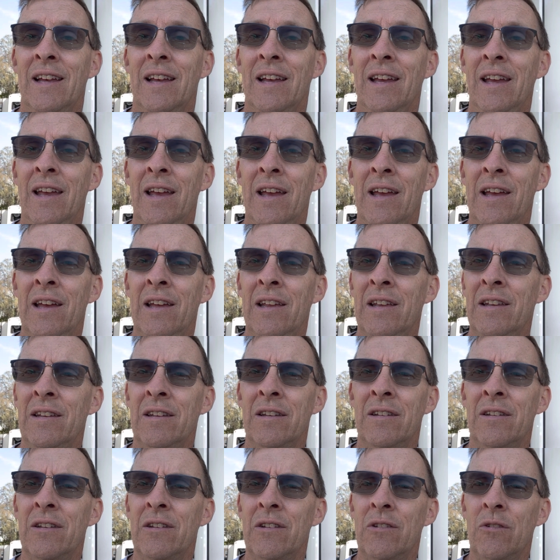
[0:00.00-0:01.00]

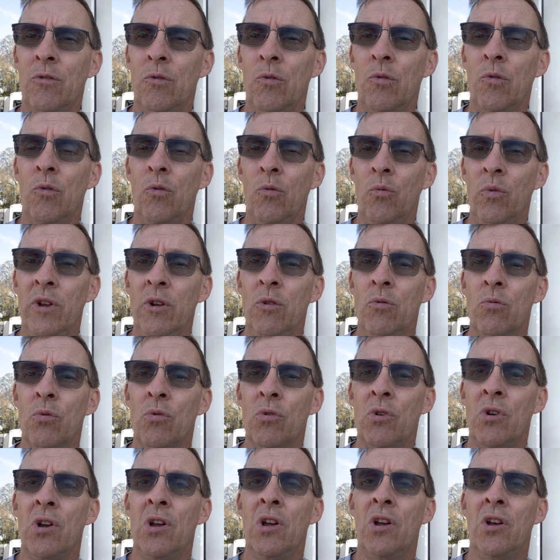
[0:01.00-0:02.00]
and we
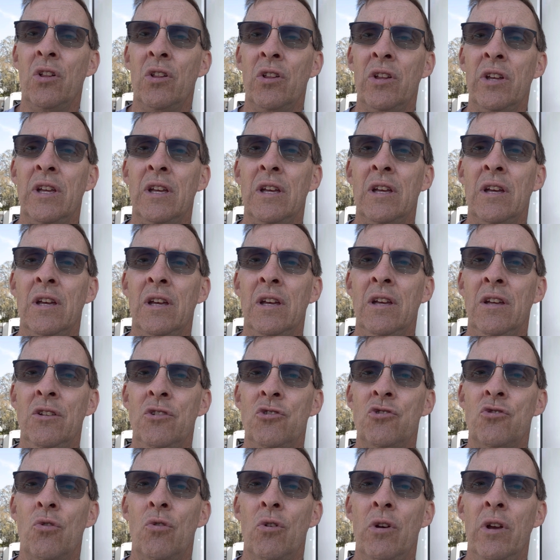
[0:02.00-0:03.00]
really
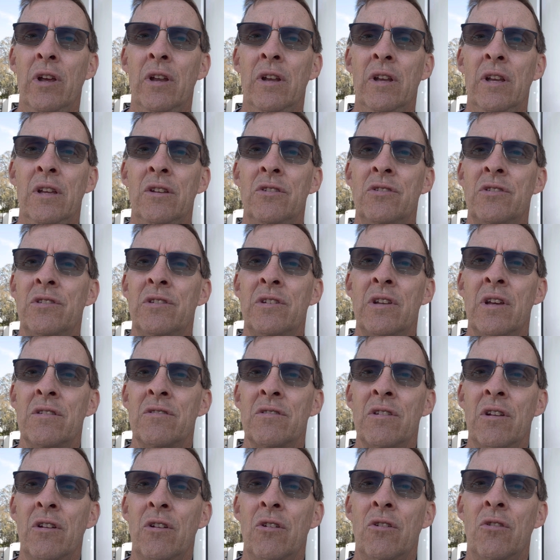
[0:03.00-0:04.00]
enjoy it. It
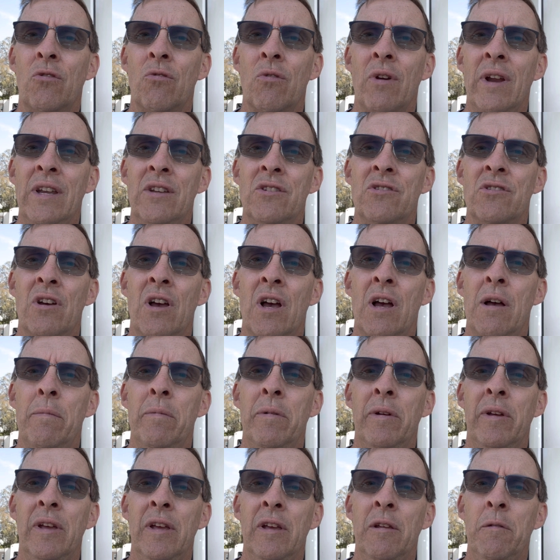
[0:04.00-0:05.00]
does a great
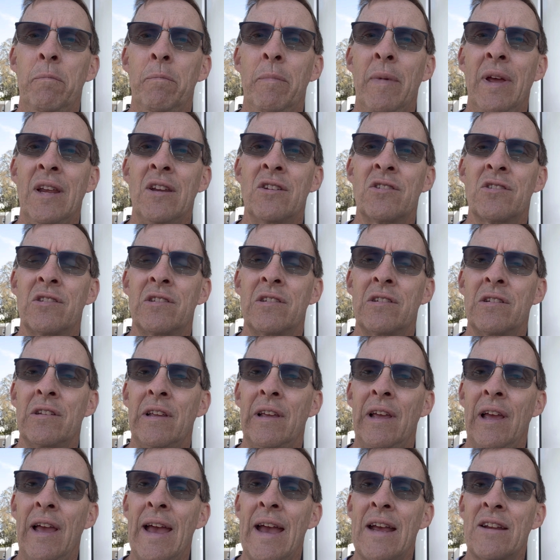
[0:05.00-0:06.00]
job. It makes
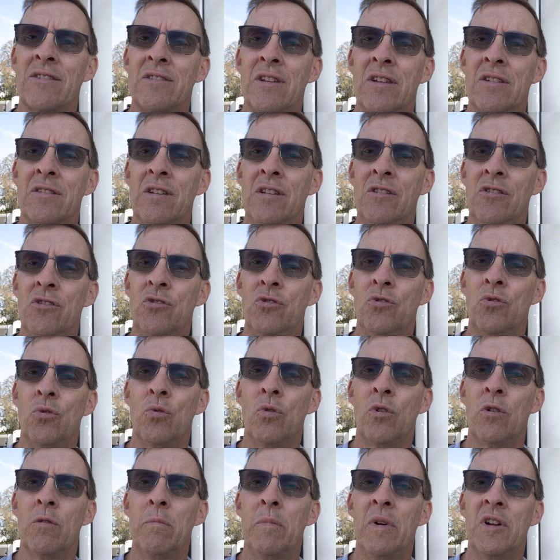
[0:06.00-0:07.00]
accessing the
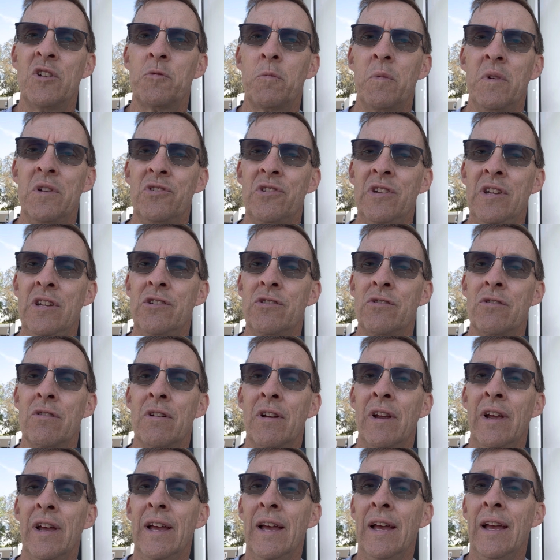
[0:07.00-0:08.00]
door much, much
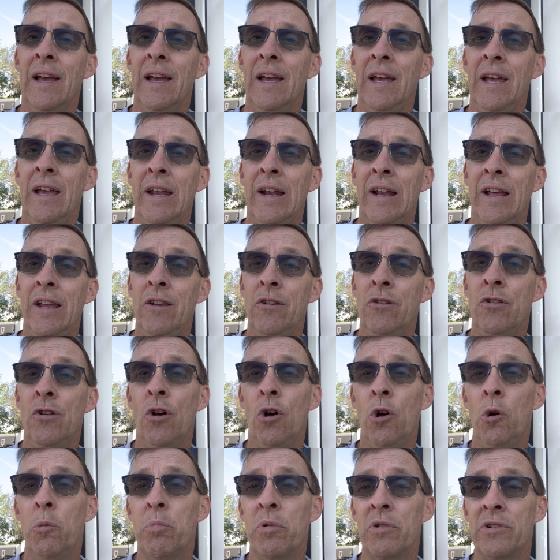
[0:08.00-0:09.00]
easier, and I
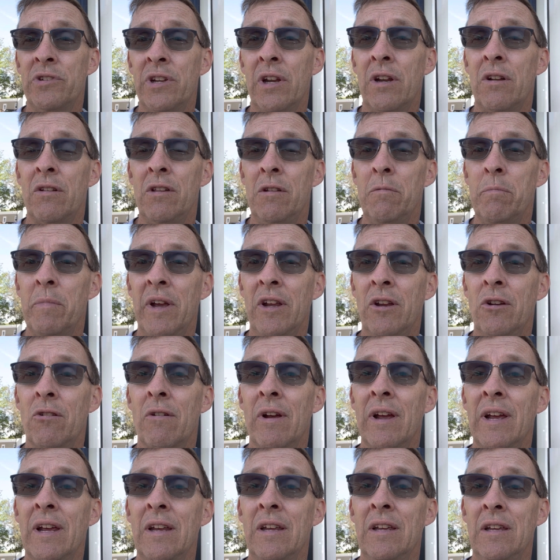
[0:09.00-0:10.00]
know particularly my
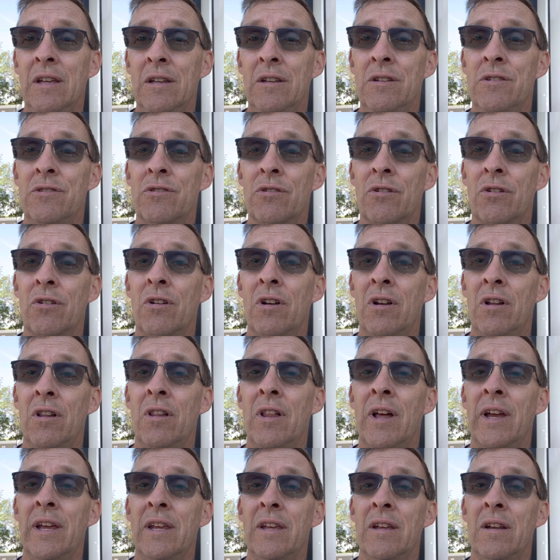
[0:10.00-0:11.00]
grandkids are gonna
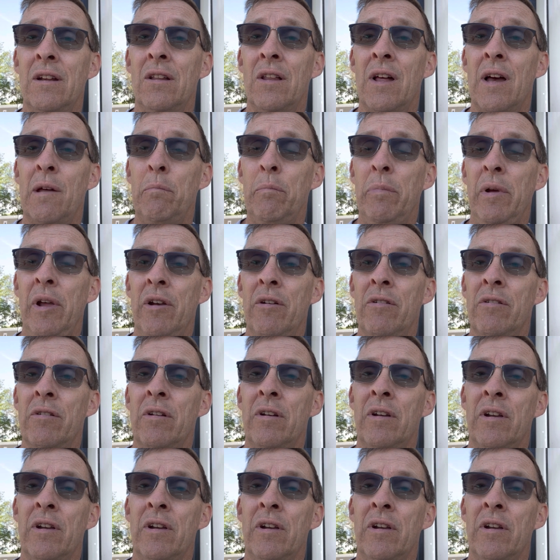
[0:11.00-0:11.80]
like it a lot better